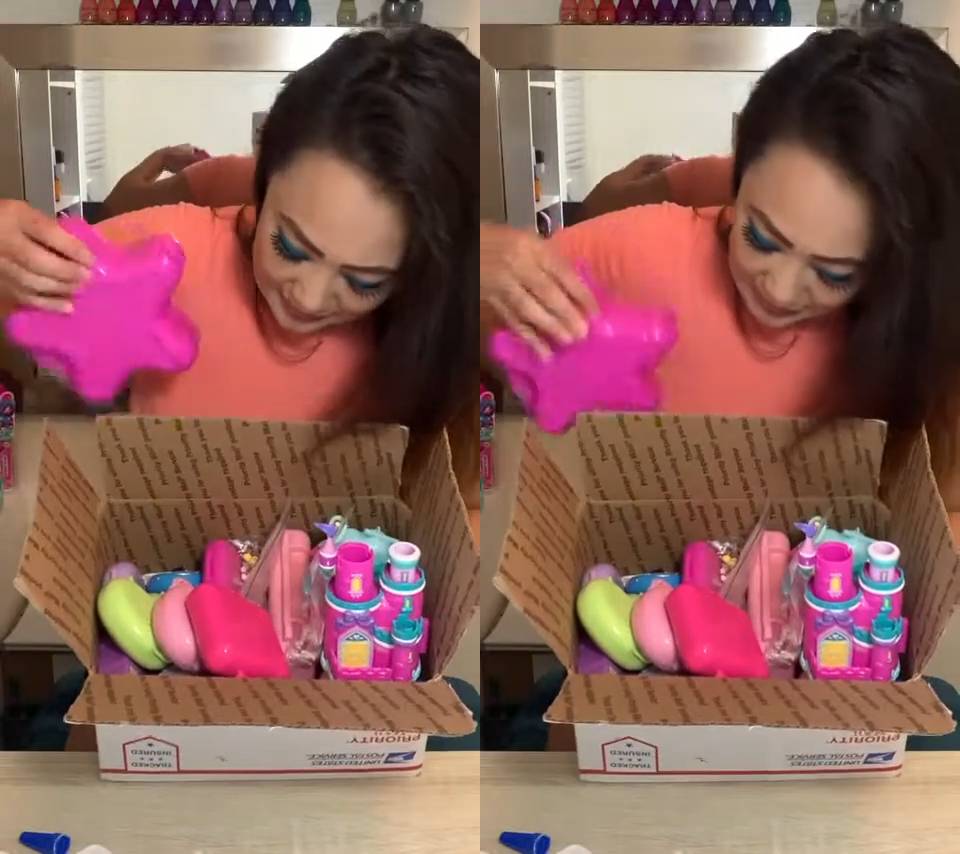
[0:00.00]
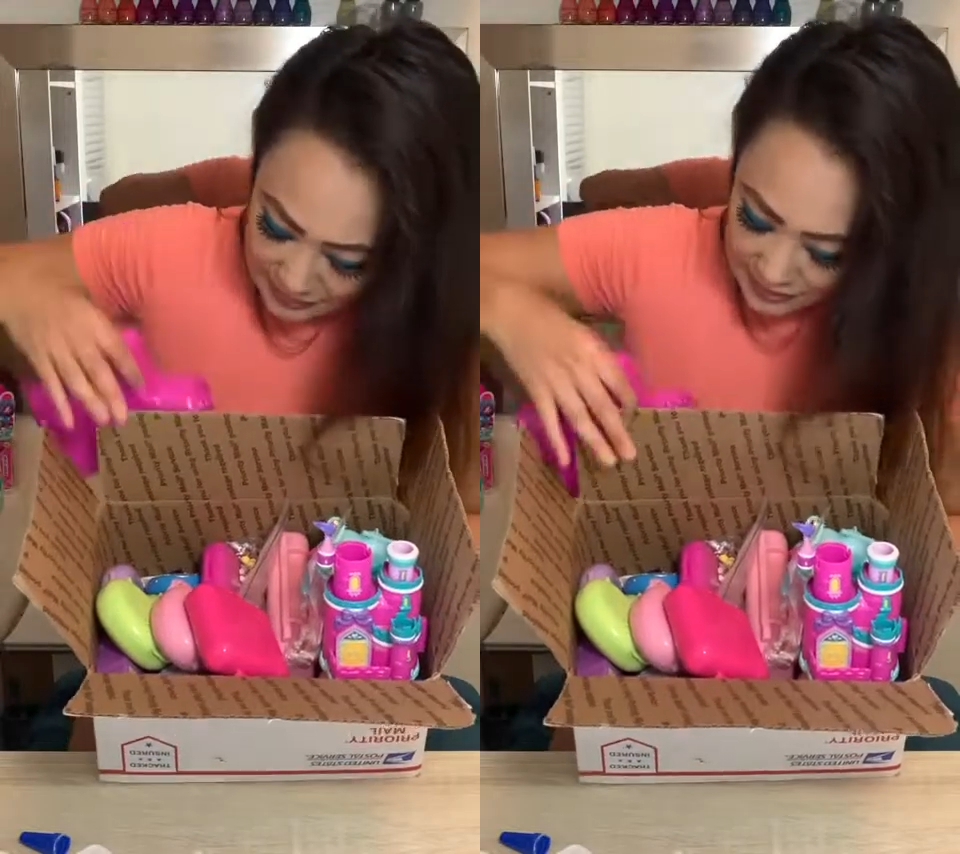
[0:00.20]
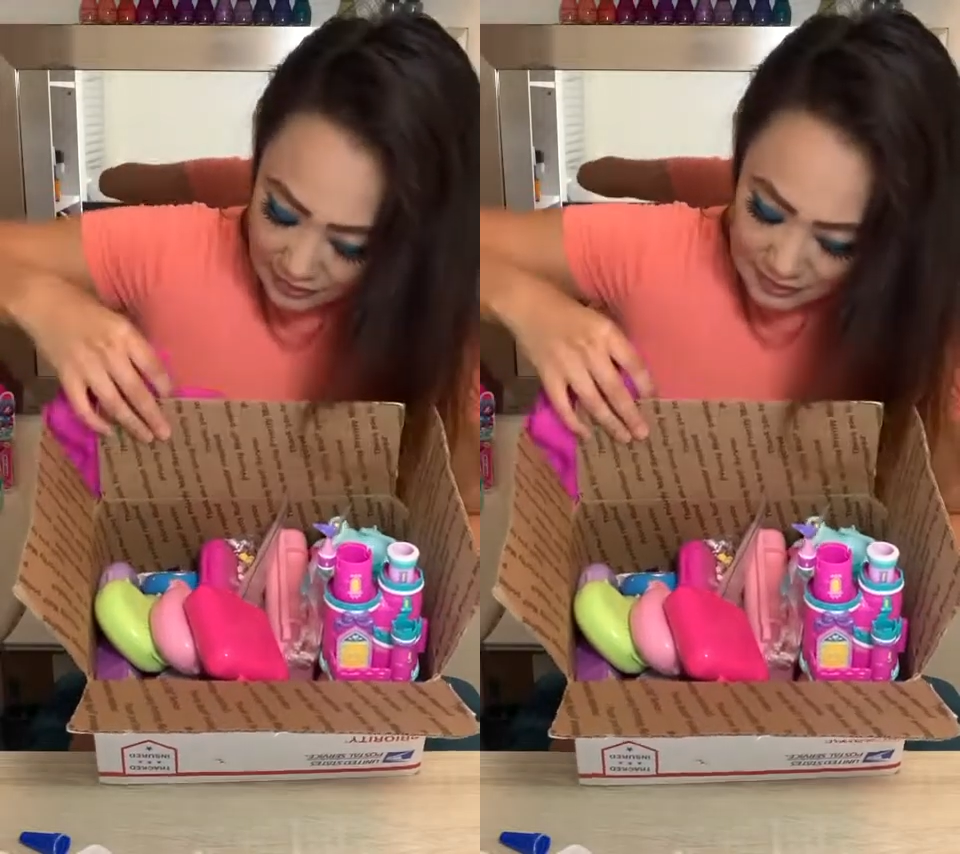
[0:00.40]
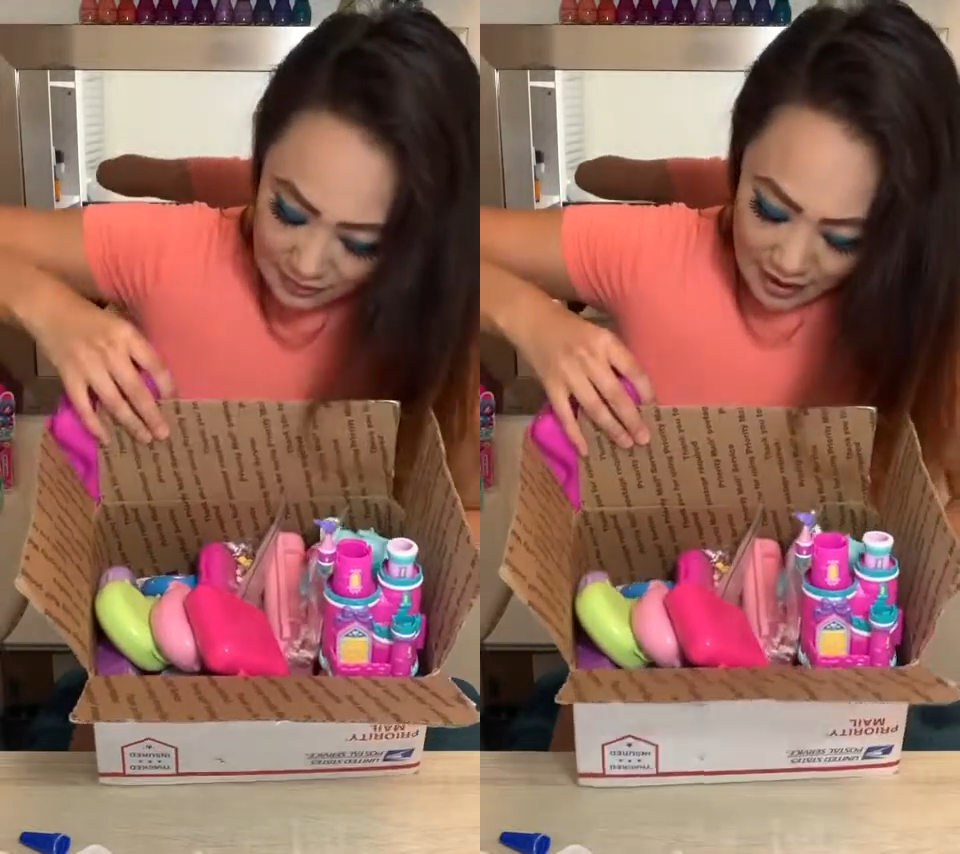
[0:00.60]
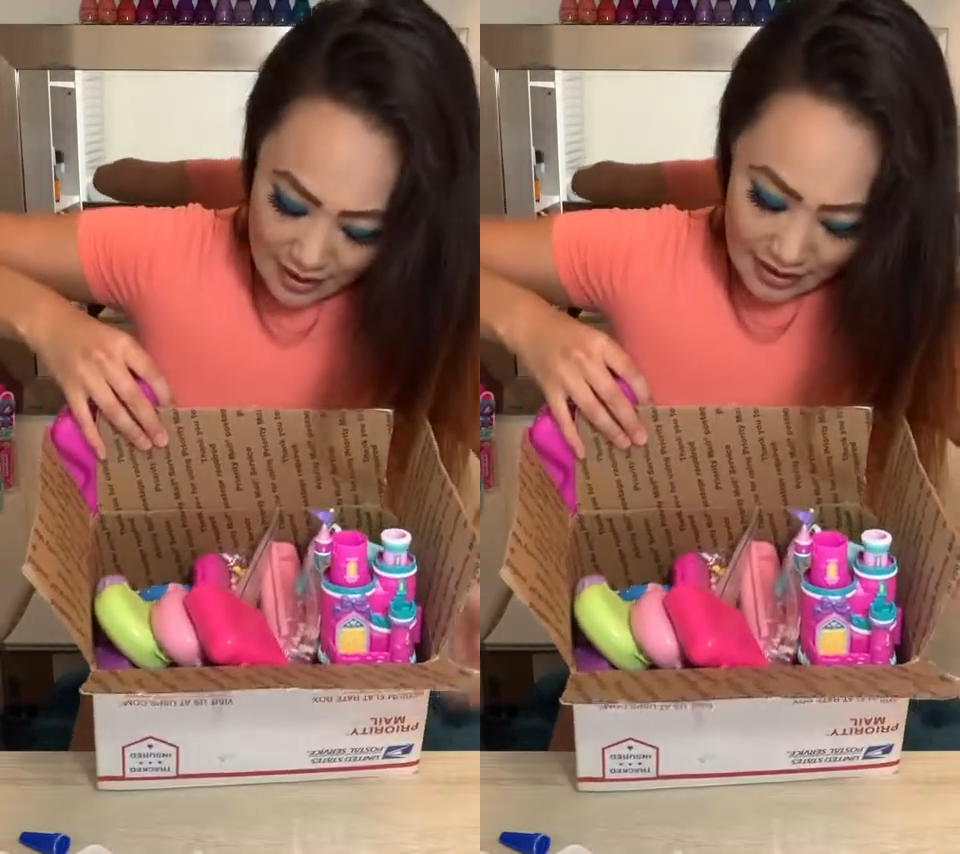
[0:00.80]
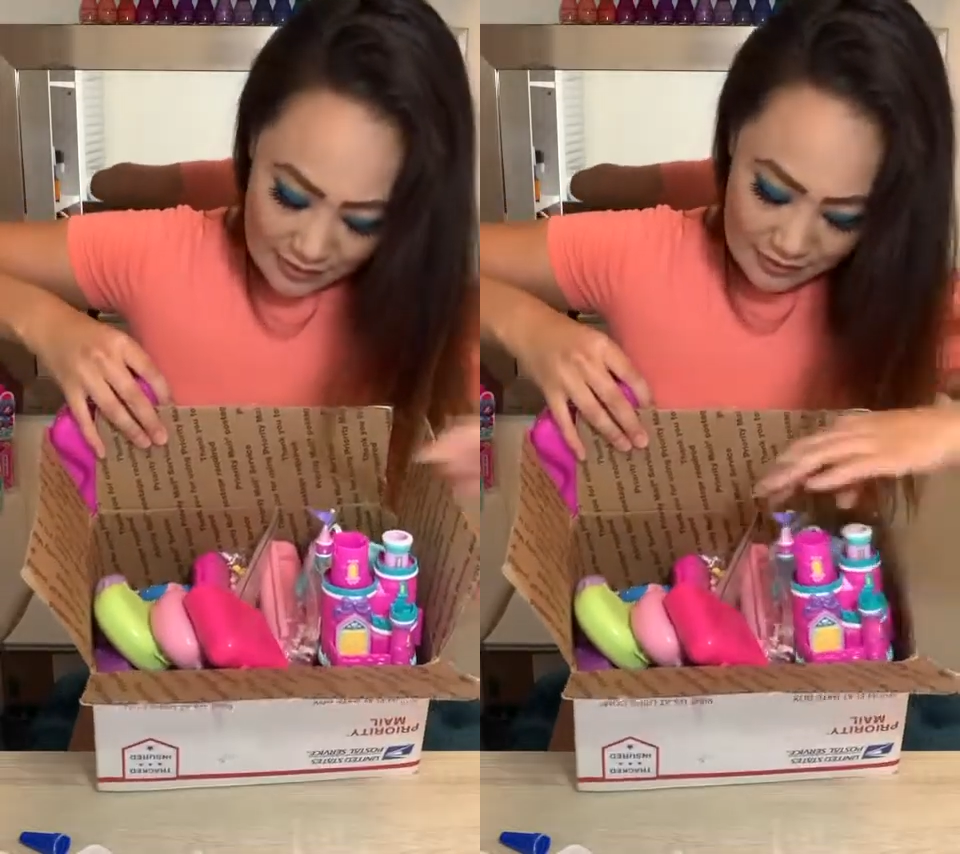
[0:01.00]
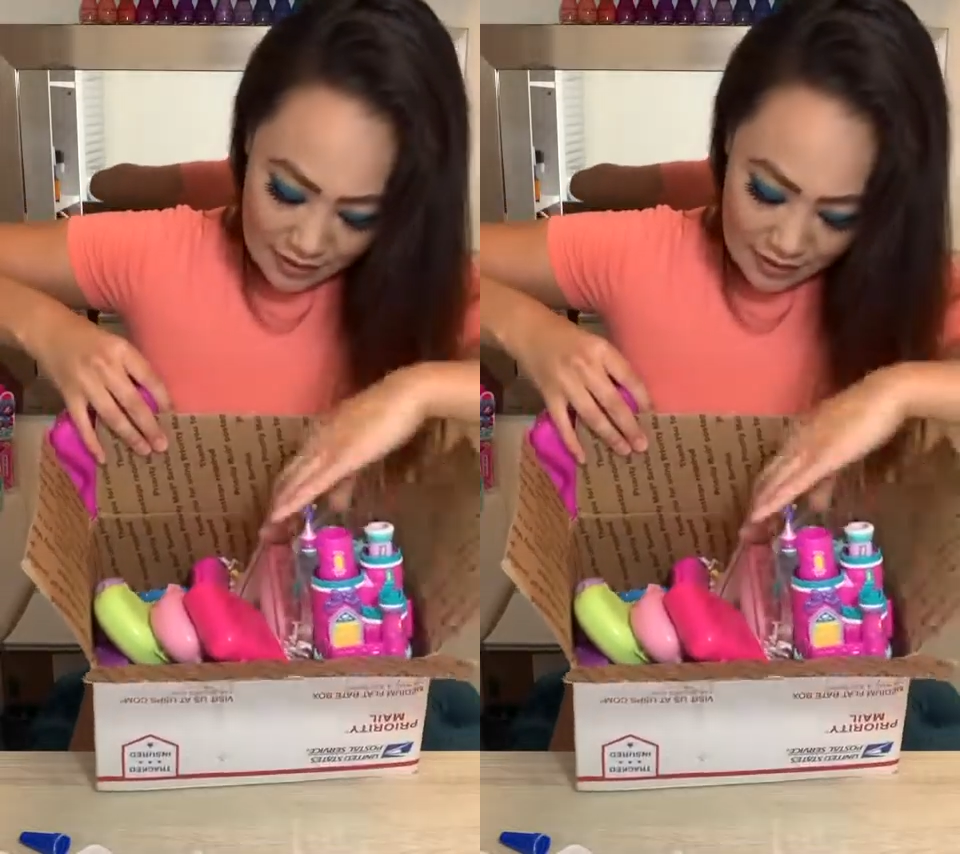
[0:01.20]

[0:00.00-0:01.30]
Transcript: There's a lot, and there's